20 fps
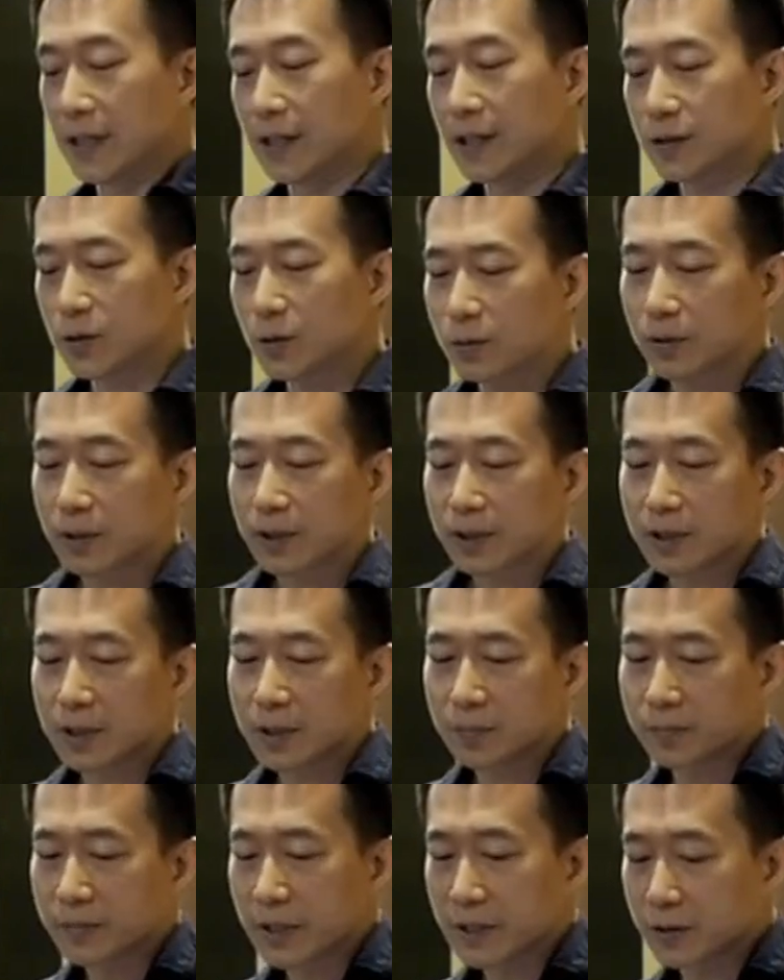So
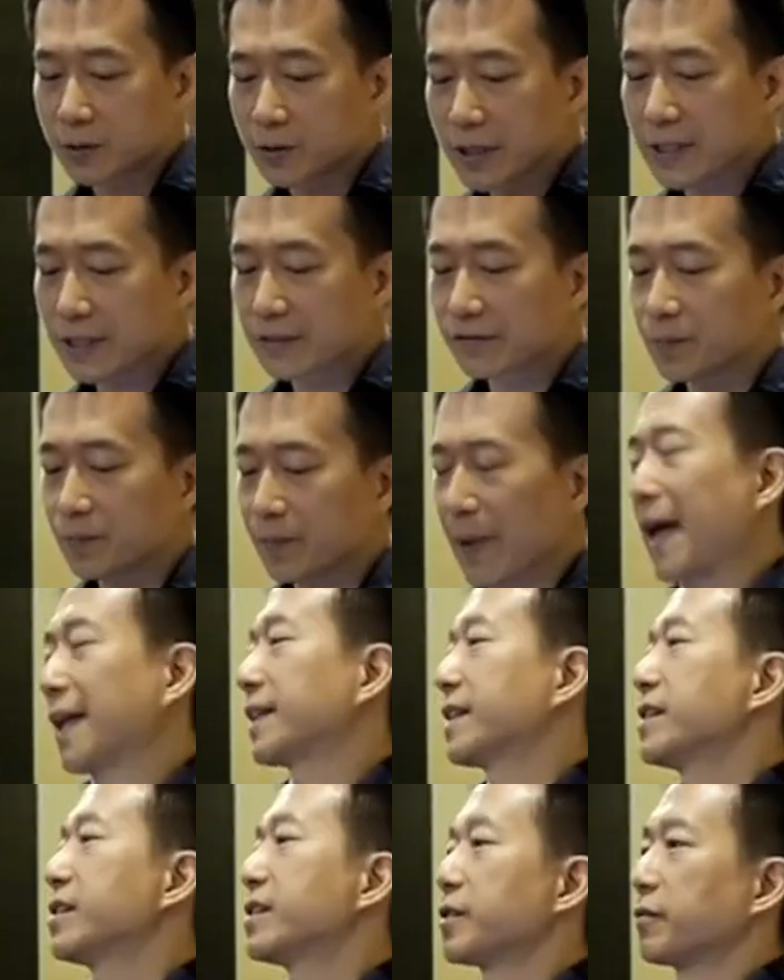the 3 different
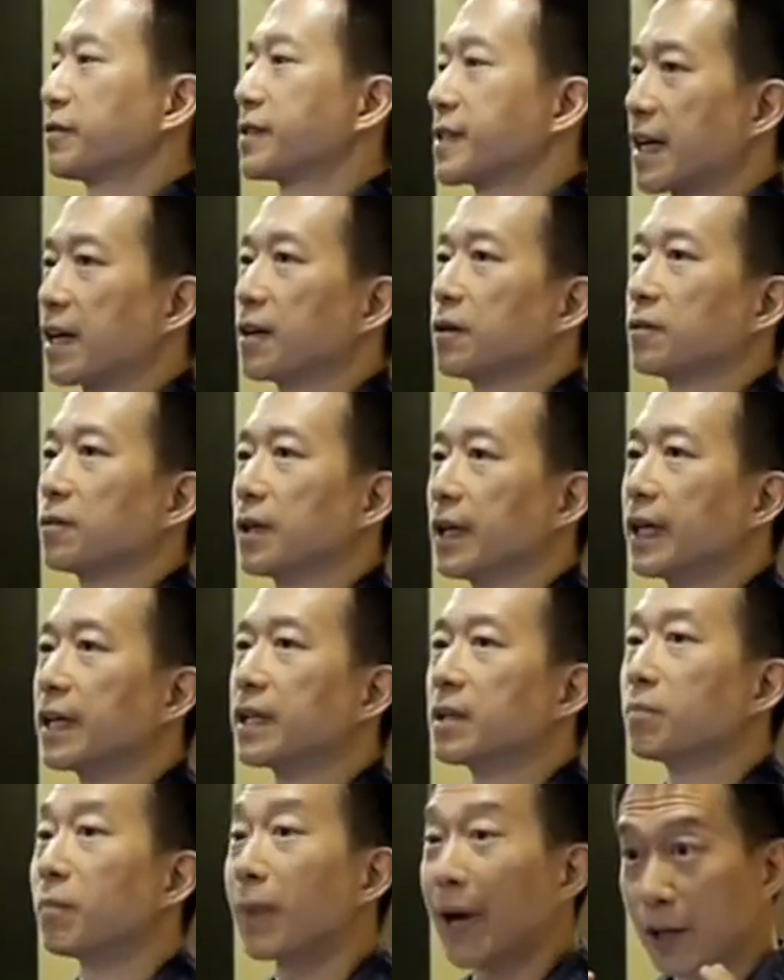patterns of sound in
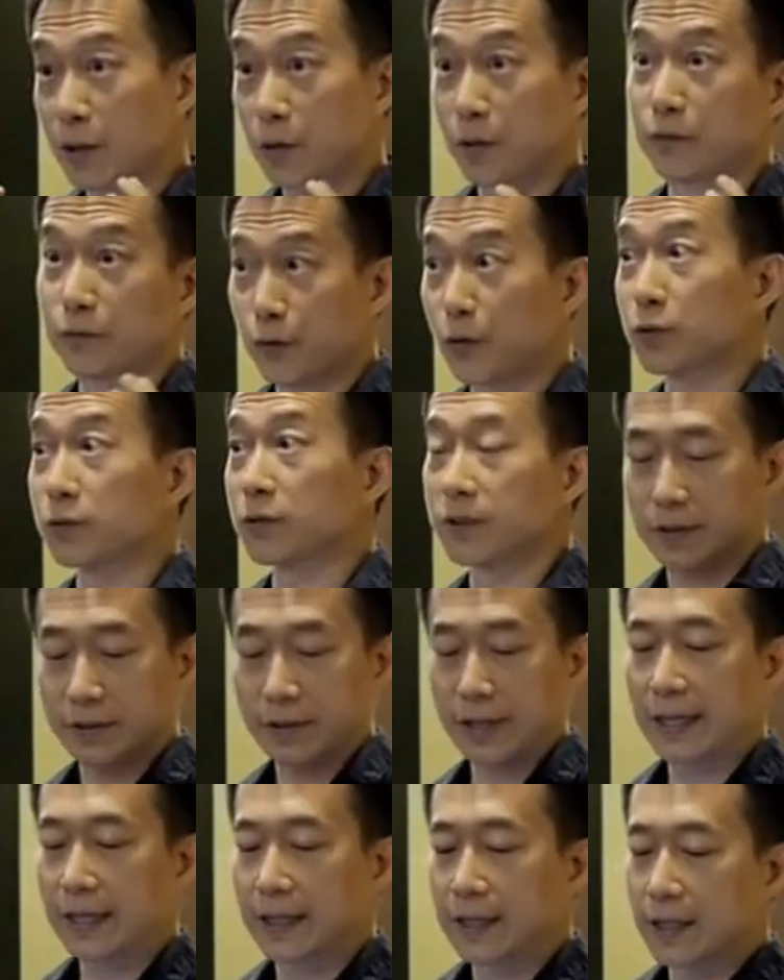a microphone,
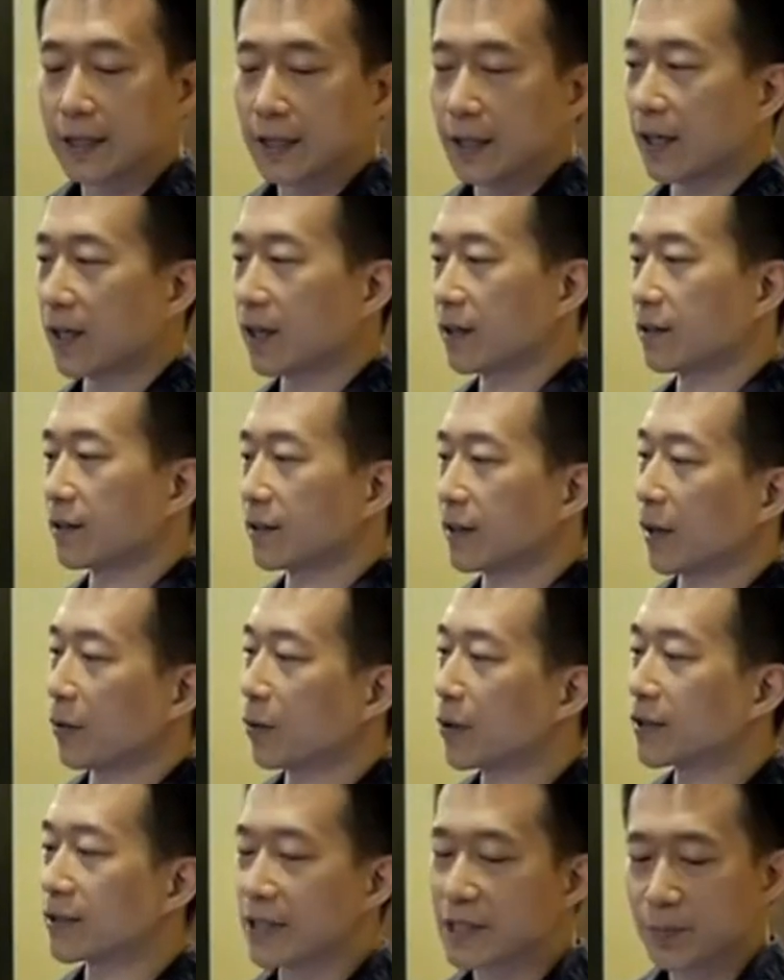right? Like
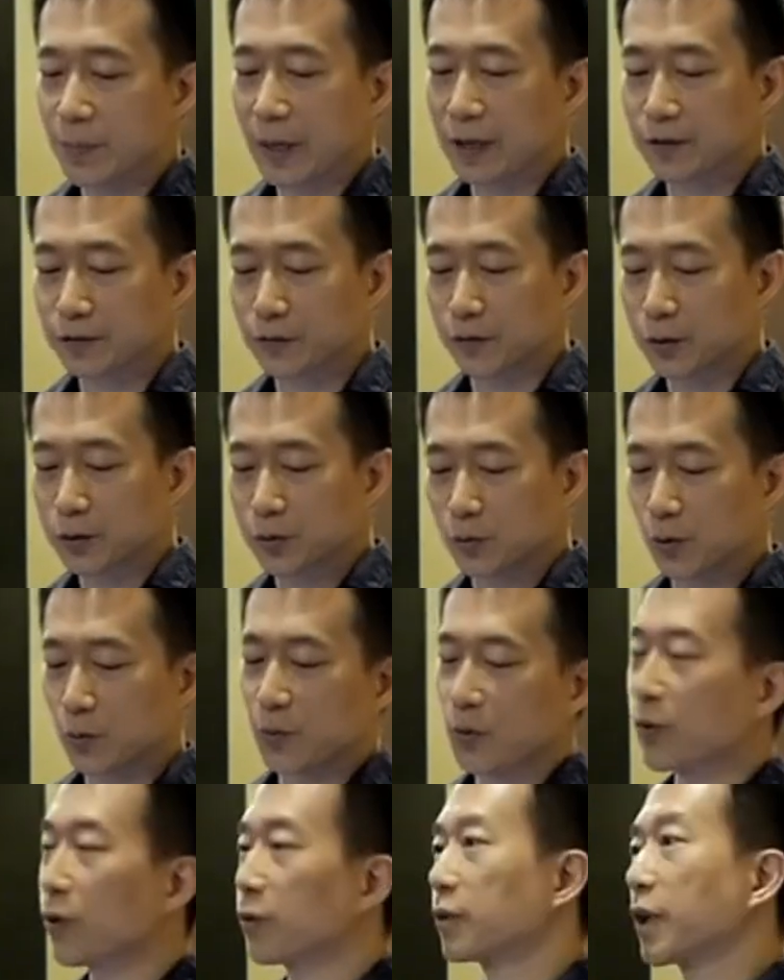one of these microphones will be
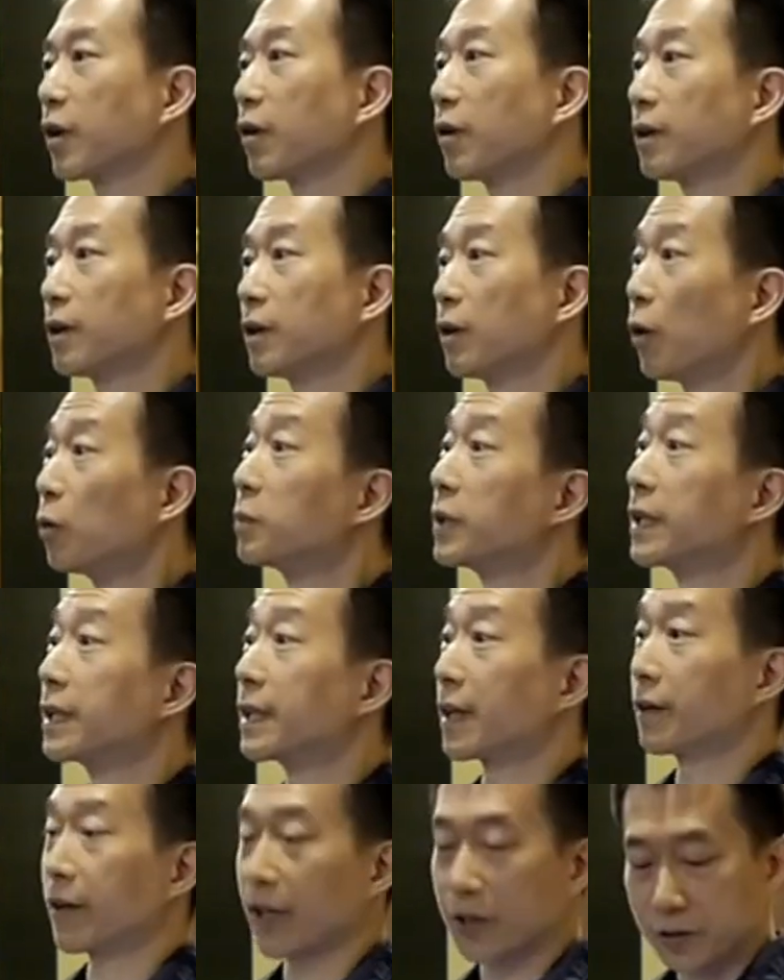what we call an
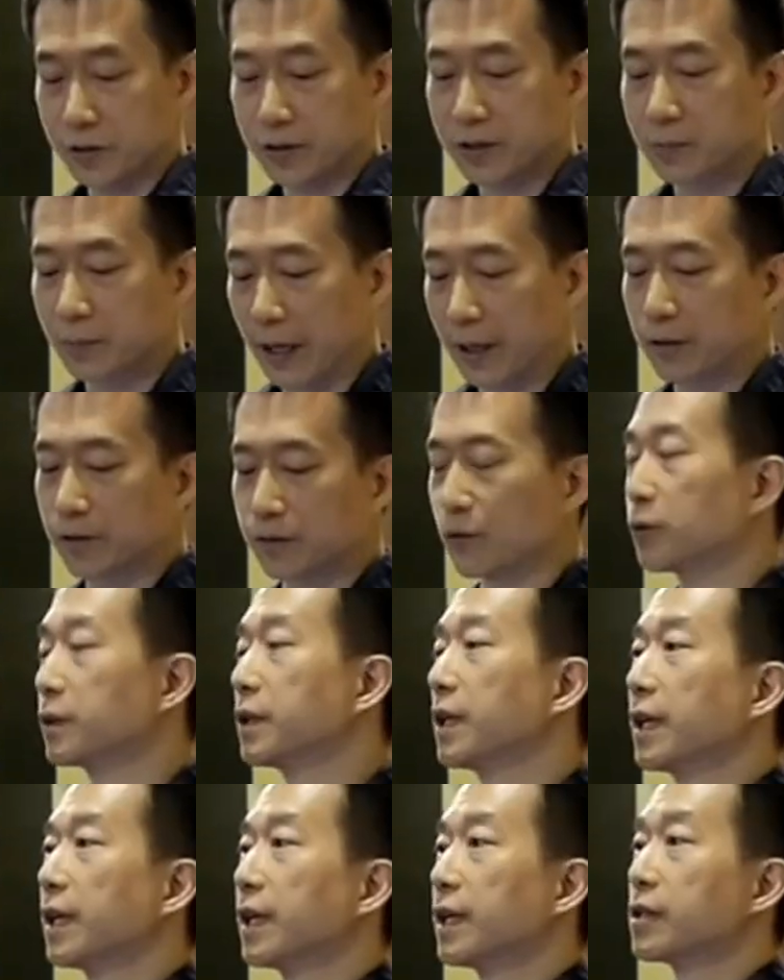omnidirectional microphone.
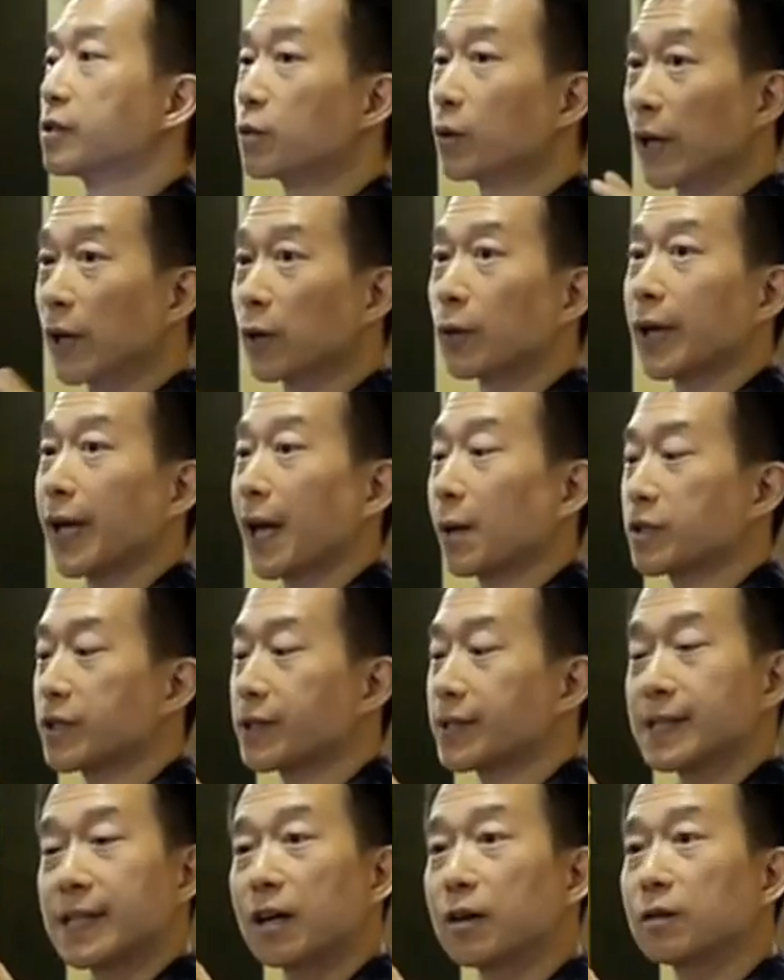So it will capture
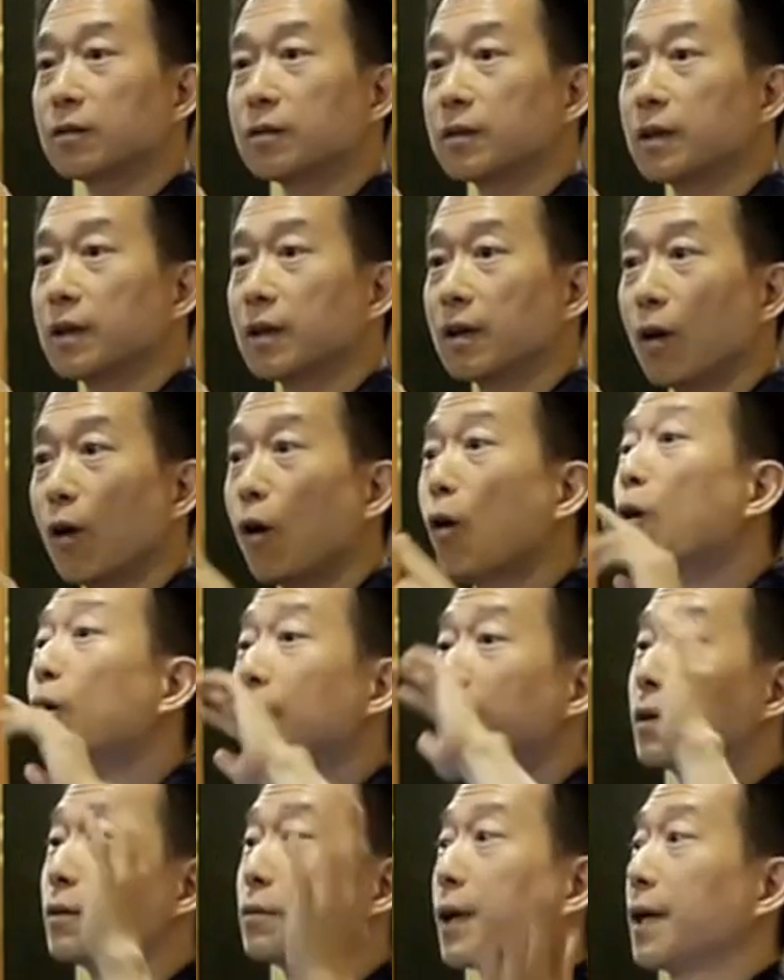sound all
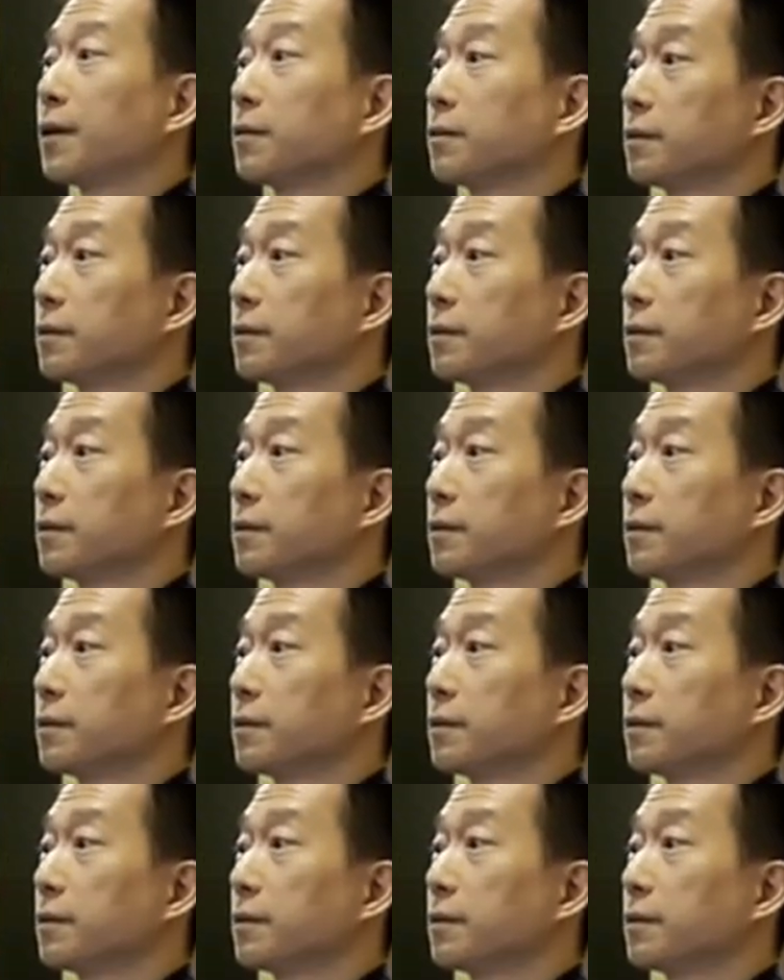around.